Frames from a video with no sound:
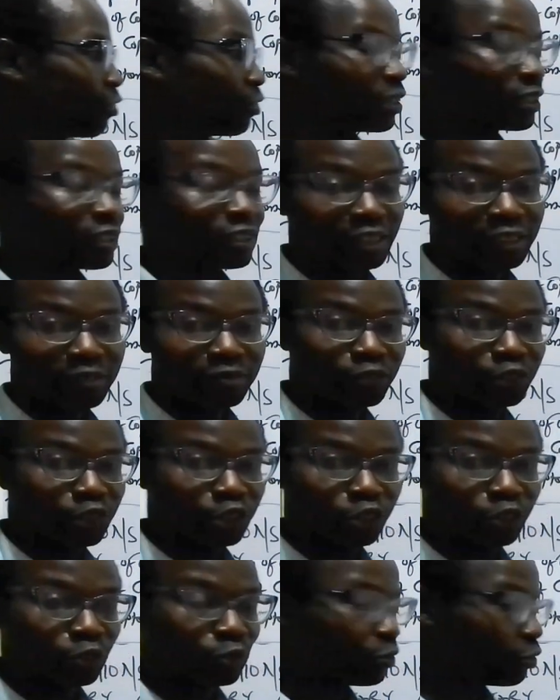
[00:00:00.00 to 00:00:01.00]
connective
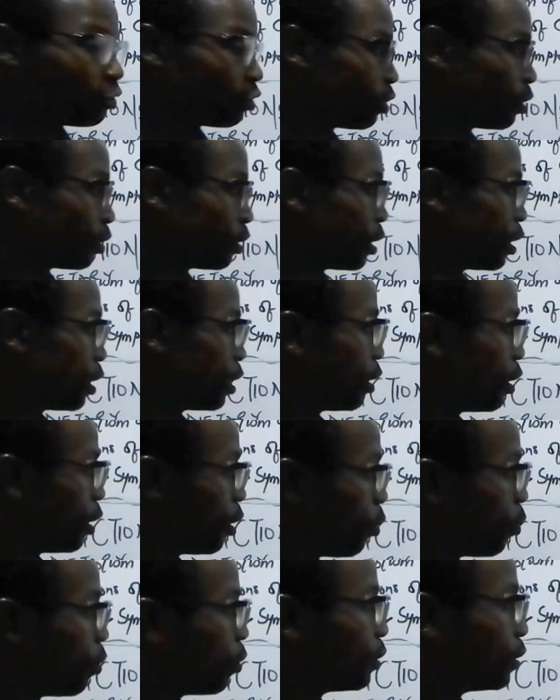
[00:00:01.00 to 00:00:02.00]
tissues,
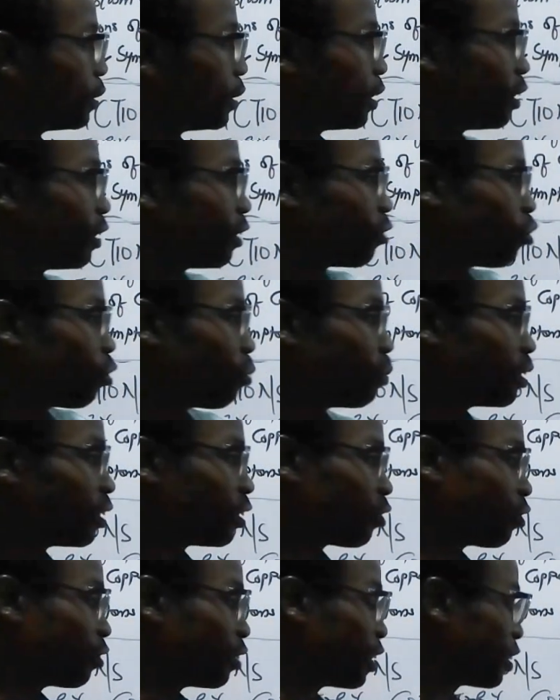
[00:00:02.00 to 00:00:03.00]
on
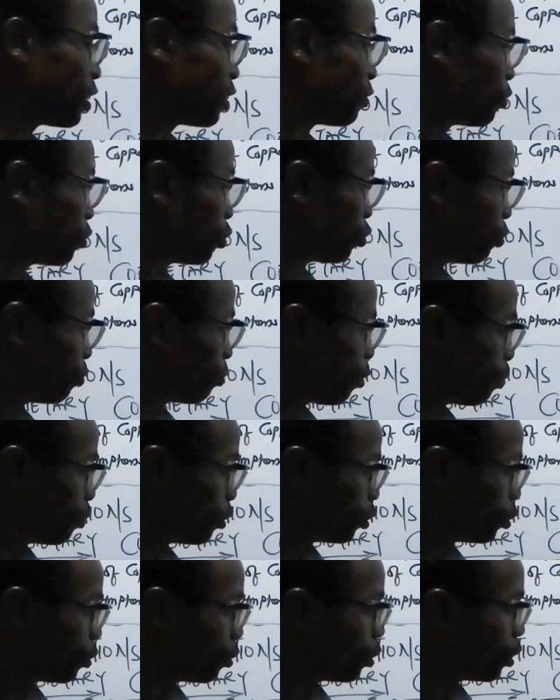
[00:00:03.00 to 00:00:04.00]
connective tissue
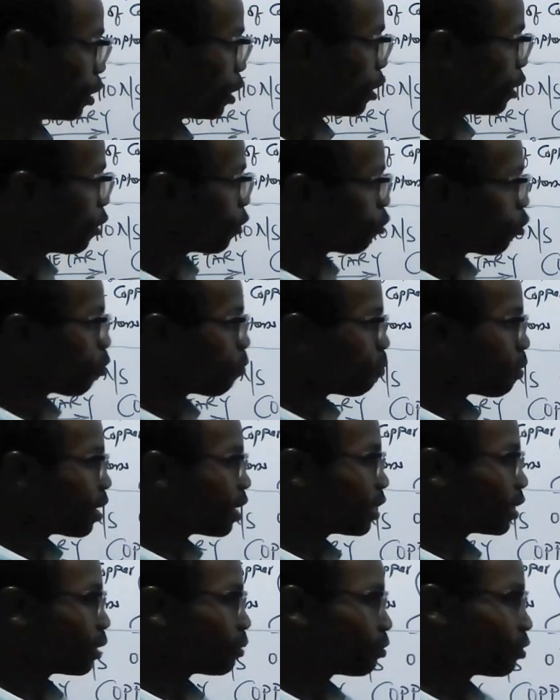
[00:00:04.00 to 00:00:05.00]
formation.
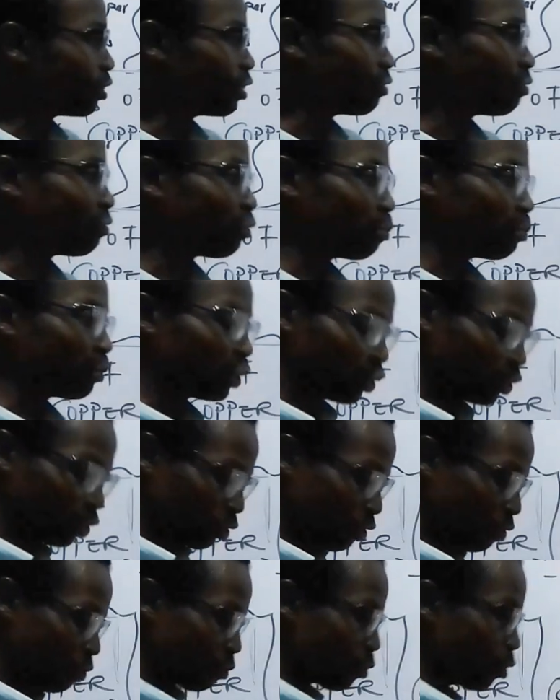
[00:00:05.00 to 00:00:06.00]
Copper helps in the
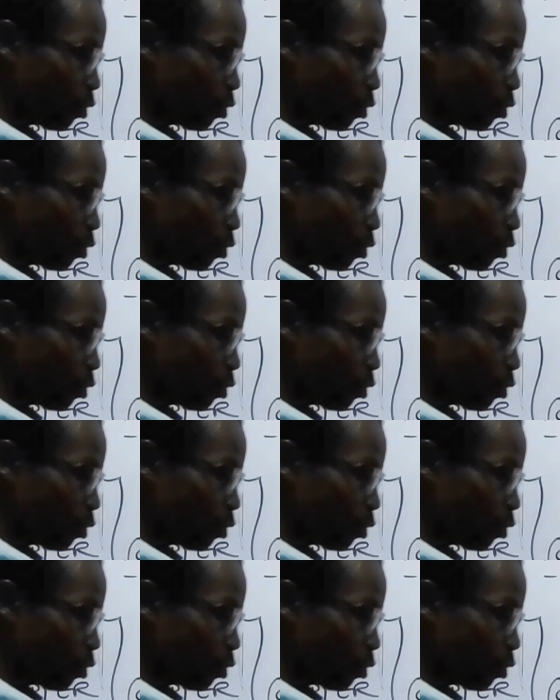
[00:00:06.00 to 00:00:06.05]
formation of